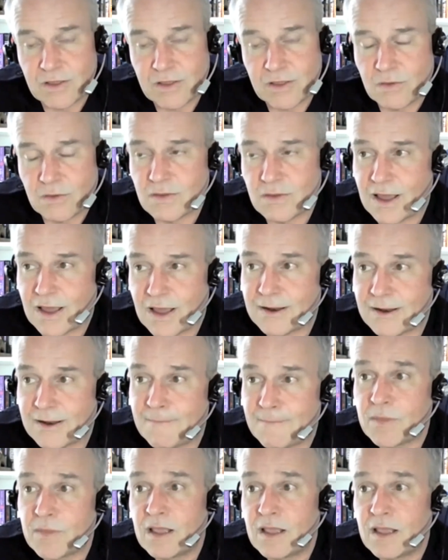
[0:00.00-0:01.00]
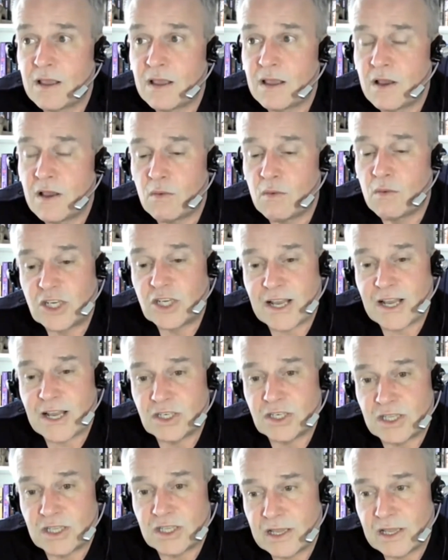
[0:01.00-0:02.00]
to use that. We
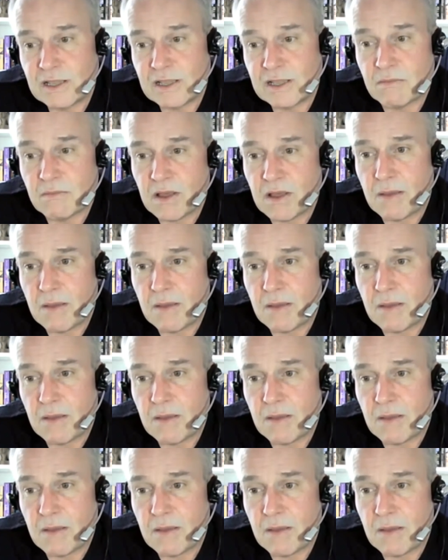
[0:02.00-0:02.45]
changed the